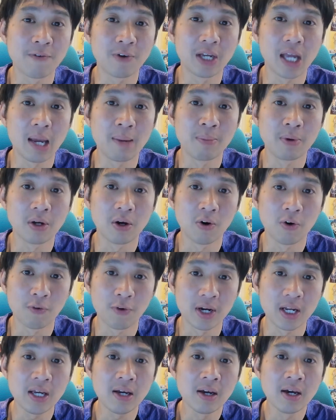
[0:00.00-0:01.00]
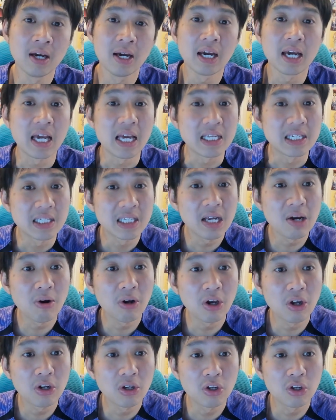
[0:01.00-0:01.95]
game already, he's still a good,